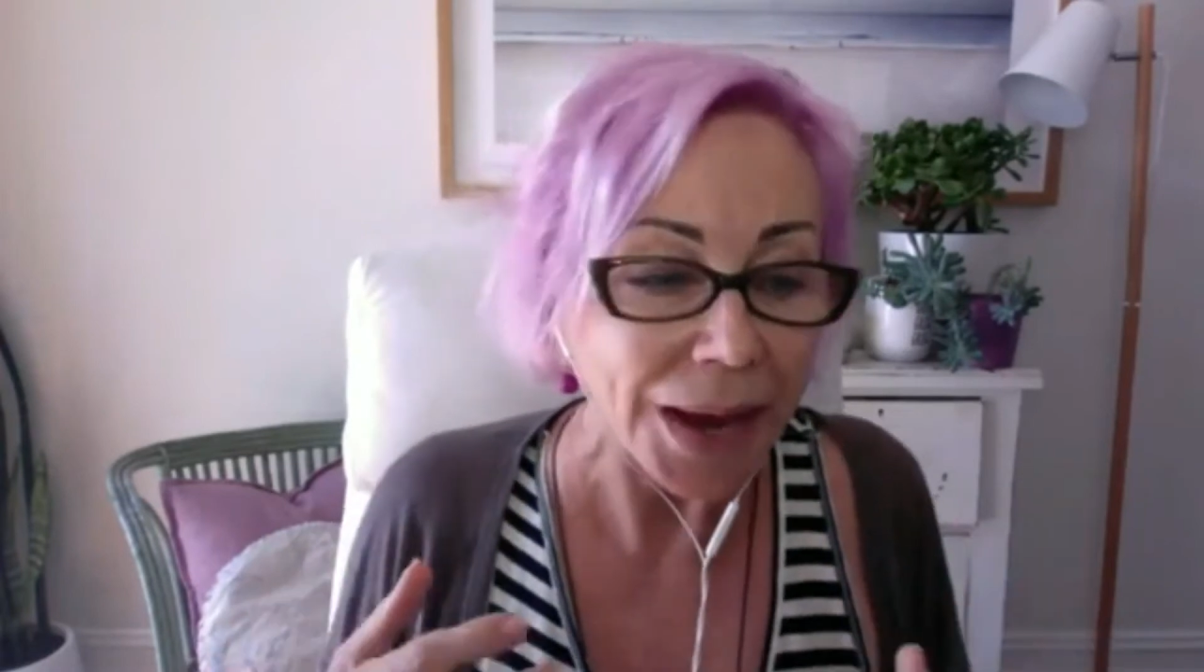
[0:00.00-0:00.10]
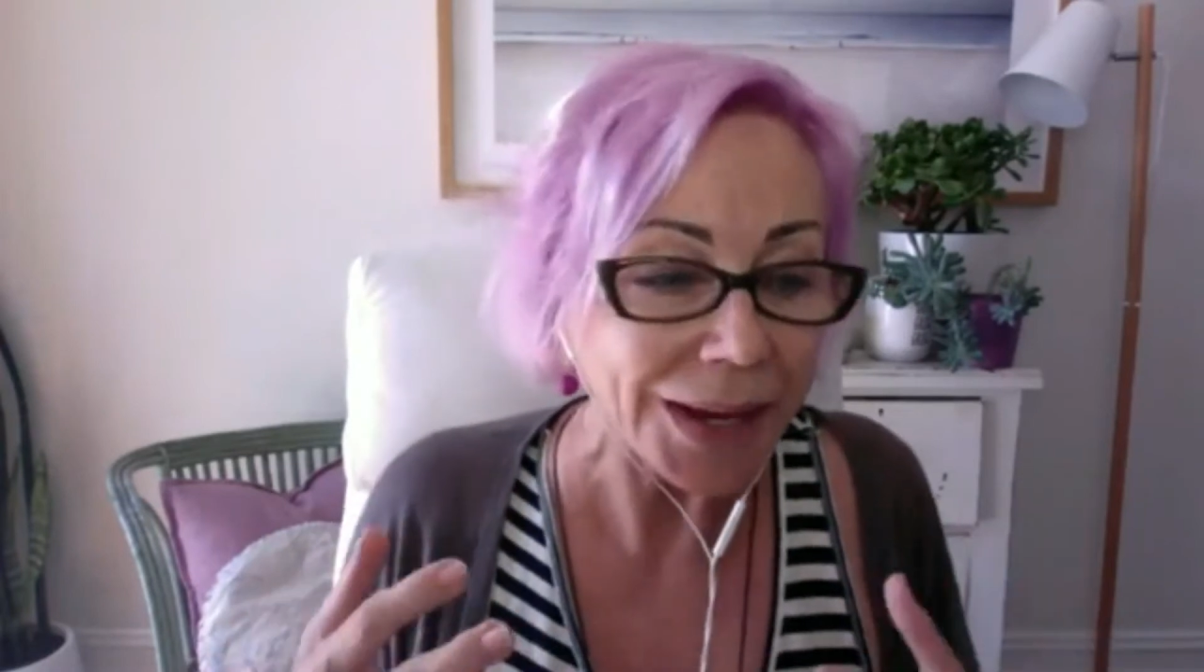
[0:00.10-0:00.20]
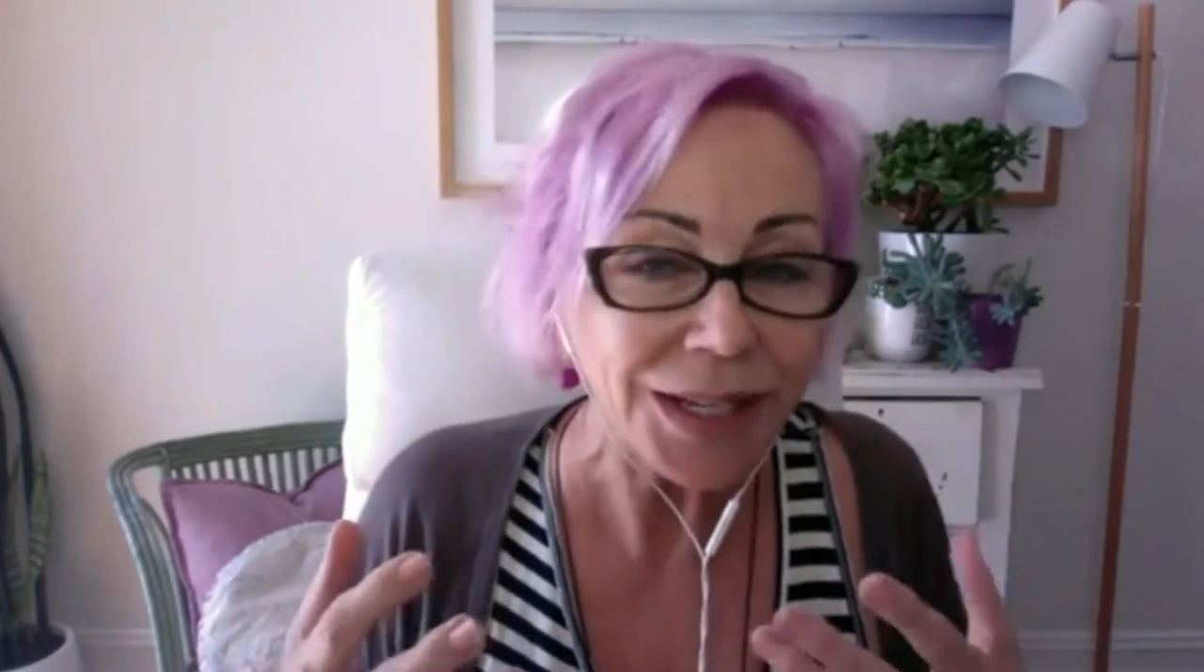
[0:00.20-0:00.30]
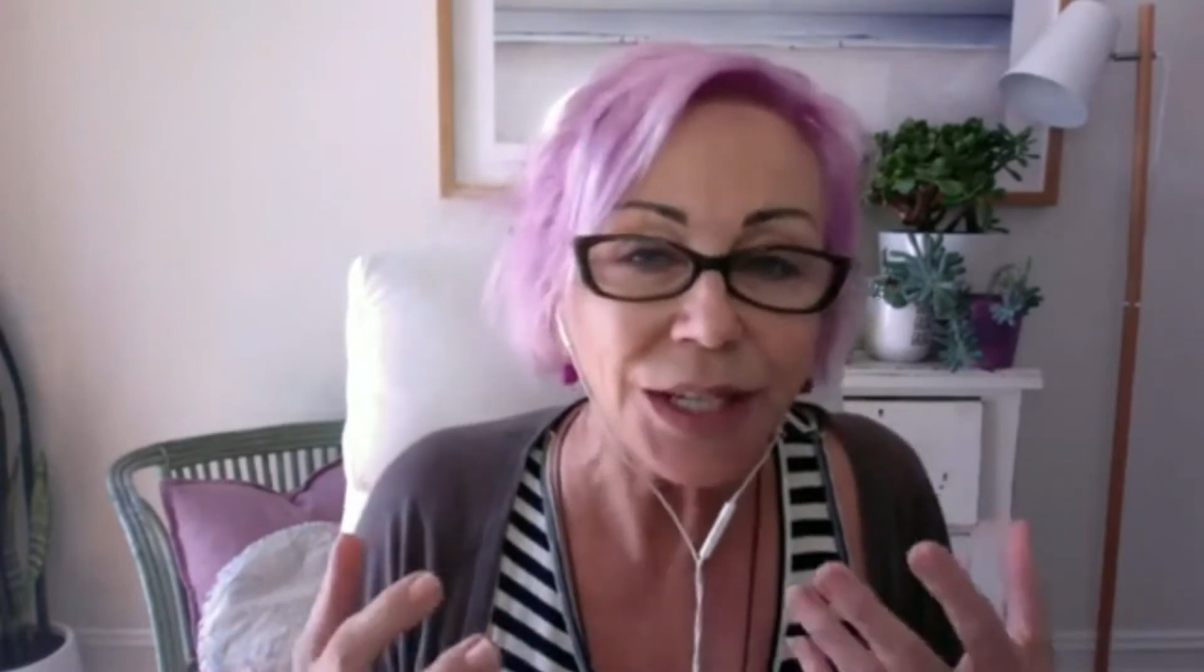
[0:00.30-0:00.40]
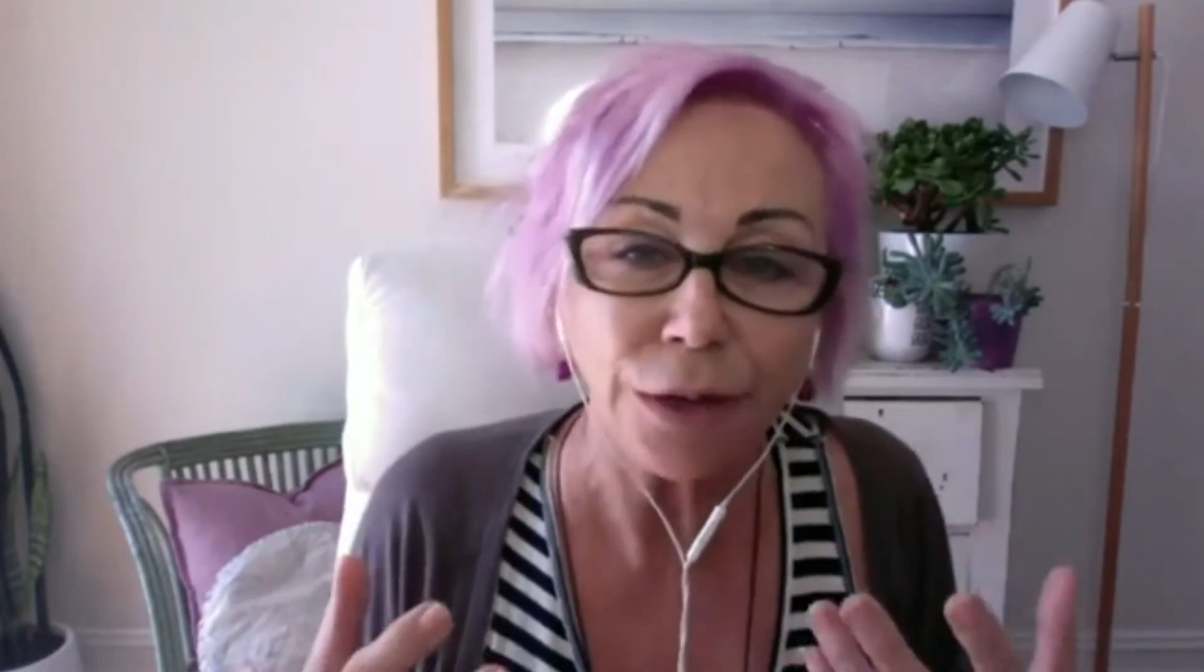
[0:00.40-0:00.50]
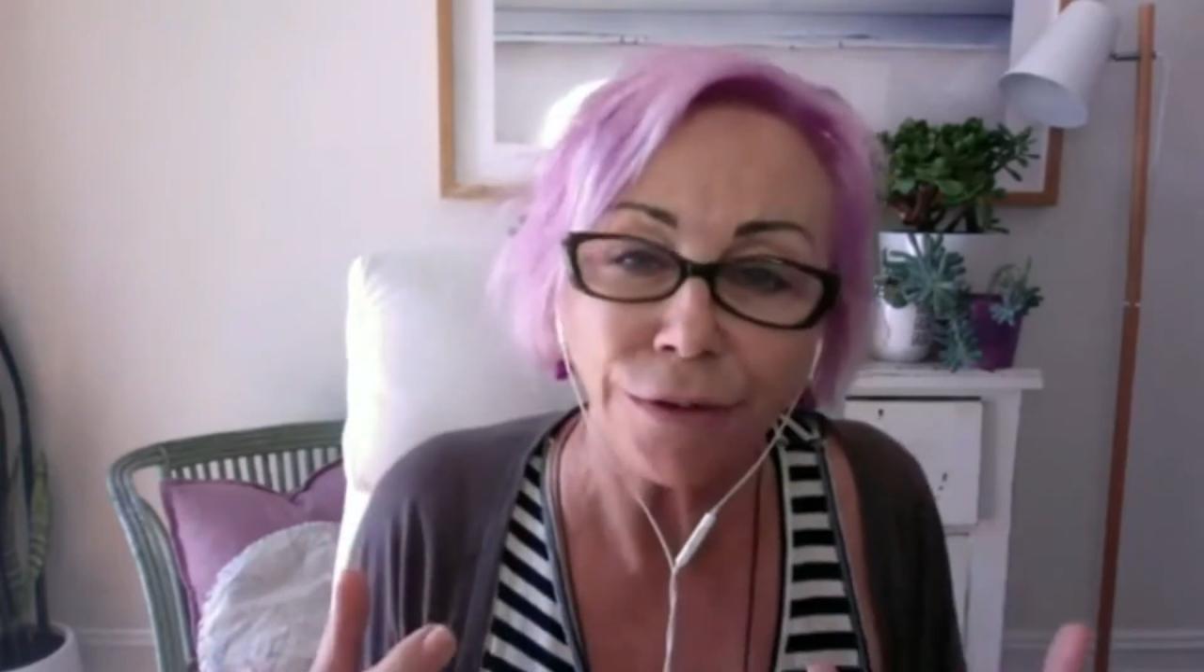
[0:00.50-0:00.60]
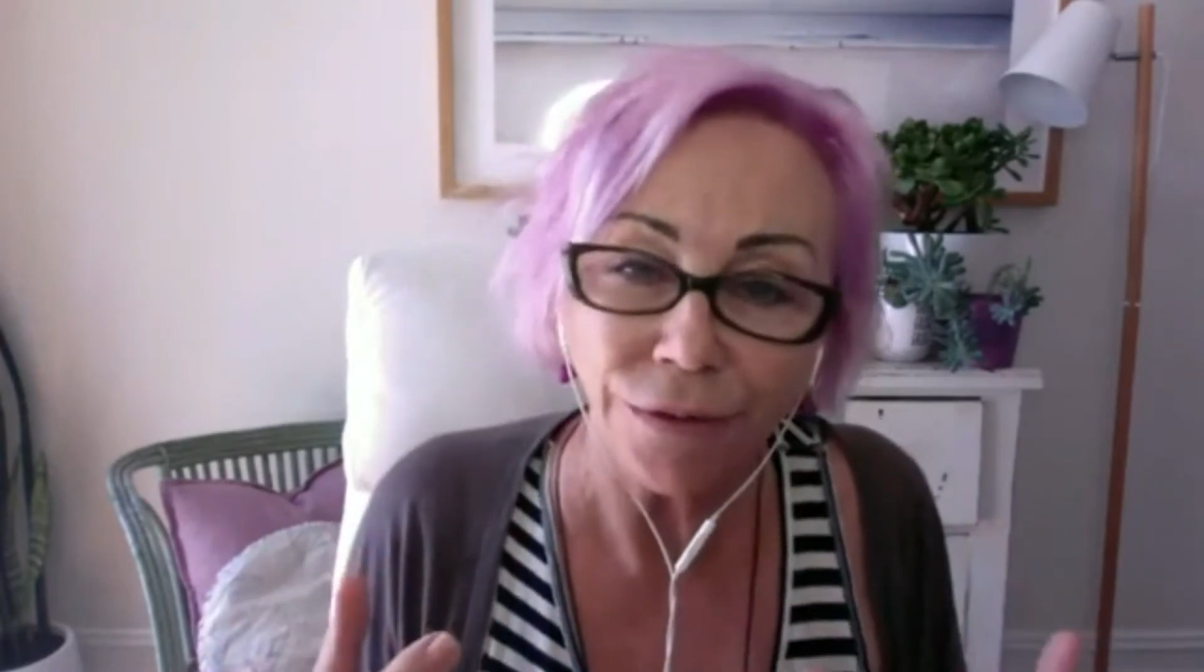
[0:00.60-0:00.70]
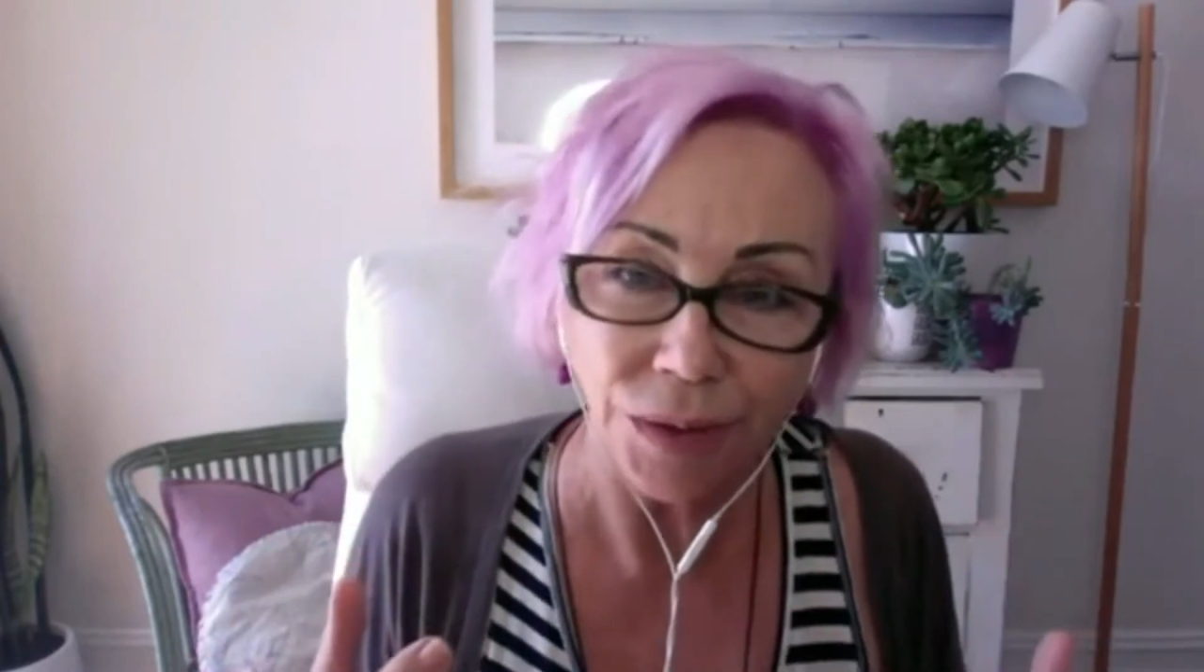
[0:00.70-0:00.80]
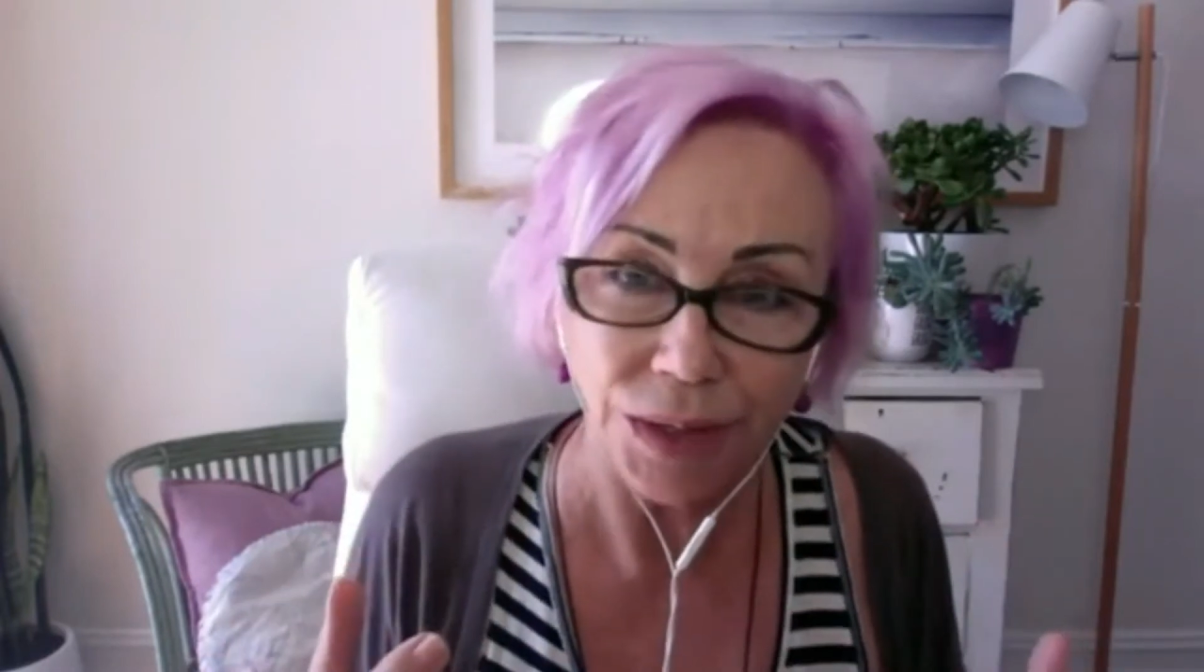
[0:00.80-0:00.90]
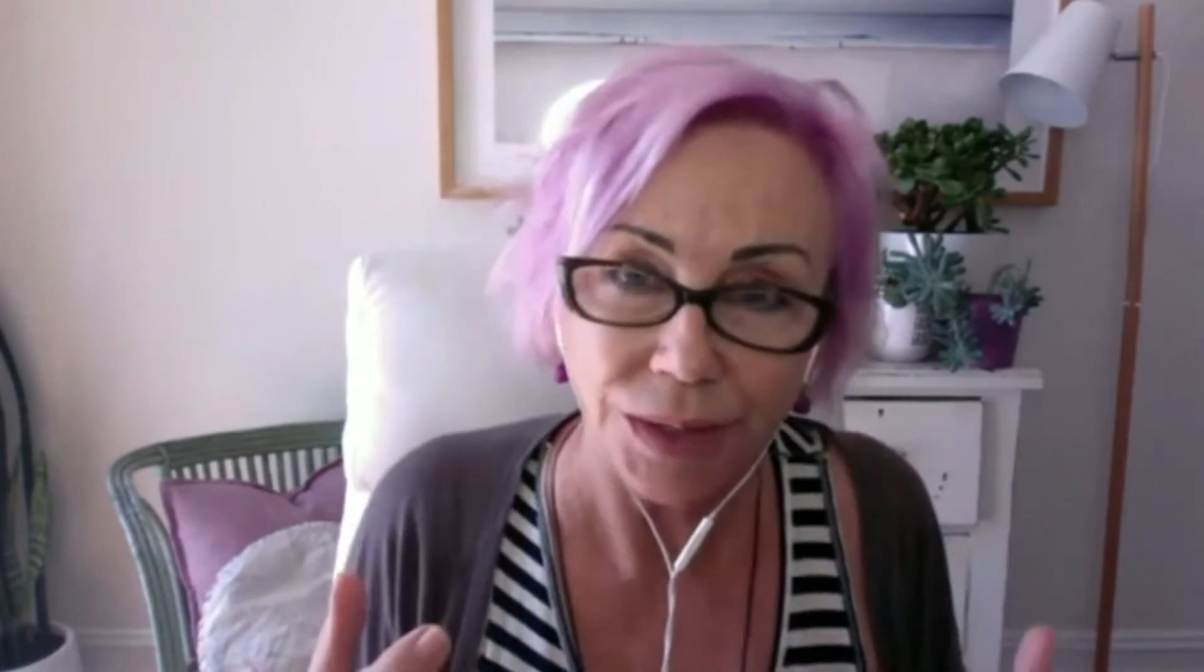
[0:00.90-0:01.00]
a
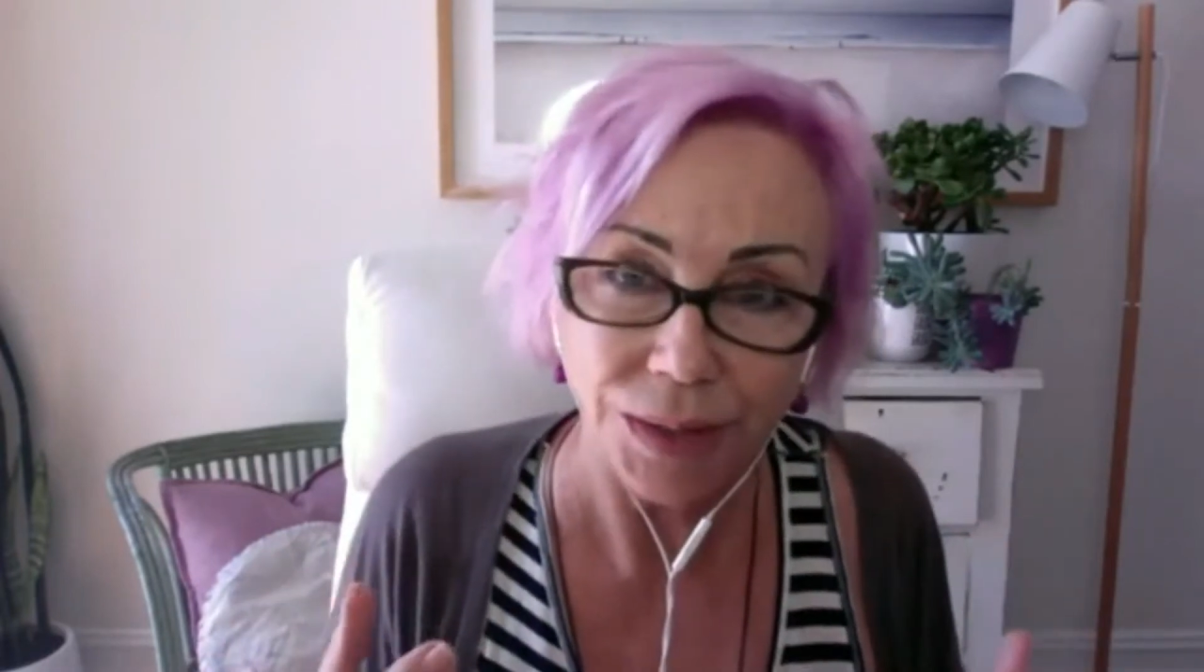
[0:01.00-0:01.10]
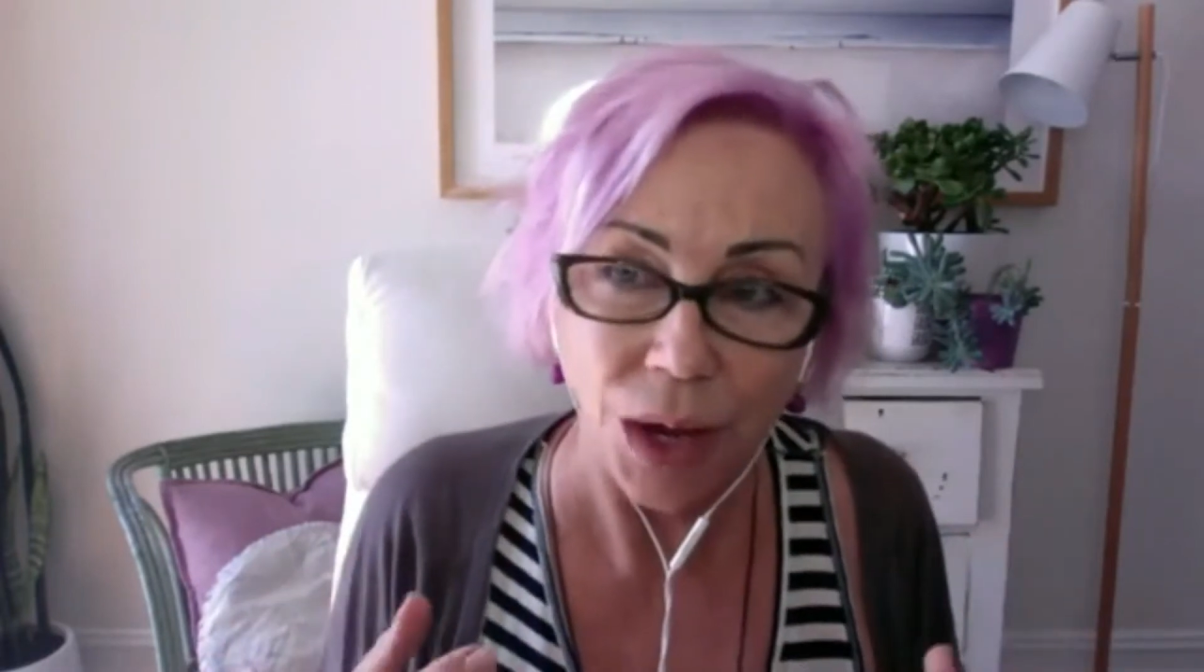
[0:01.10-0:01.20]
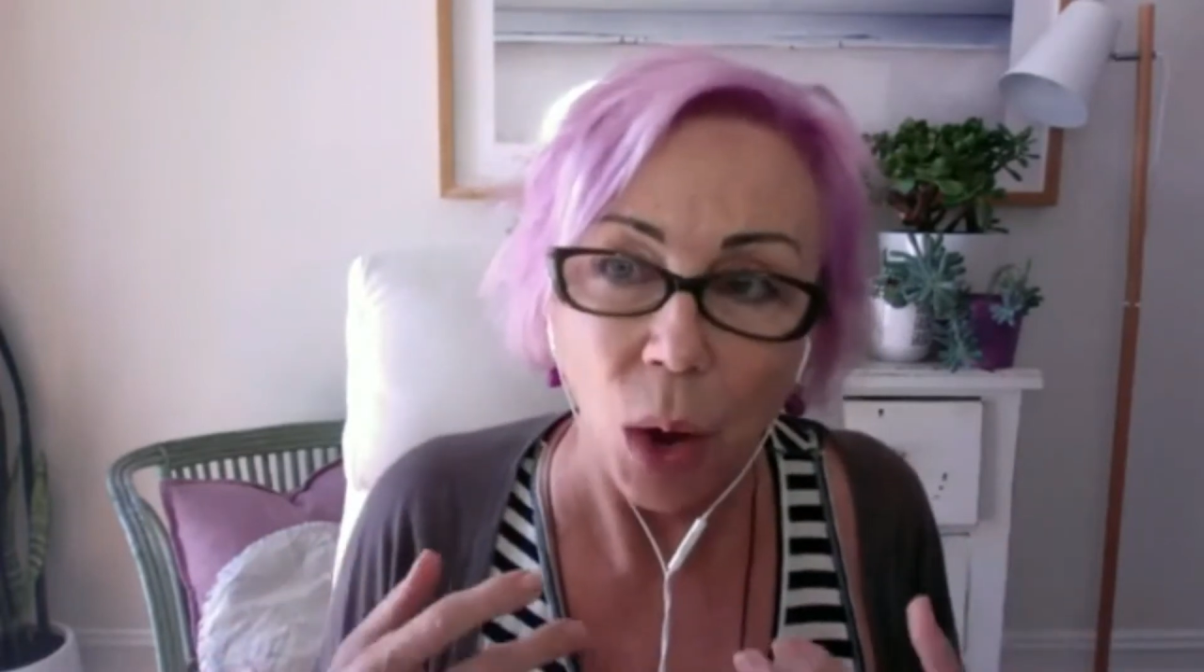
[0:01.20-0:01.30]
difference